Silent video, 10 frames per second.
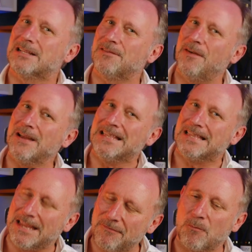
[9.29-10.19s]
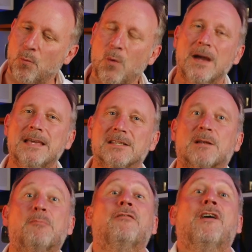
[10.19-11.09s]
to find different ways
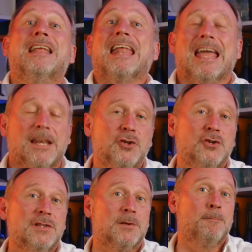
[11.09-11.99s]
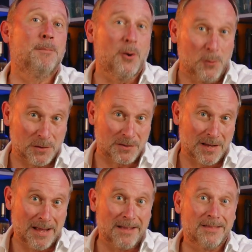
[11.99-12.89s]
to provide energy to boats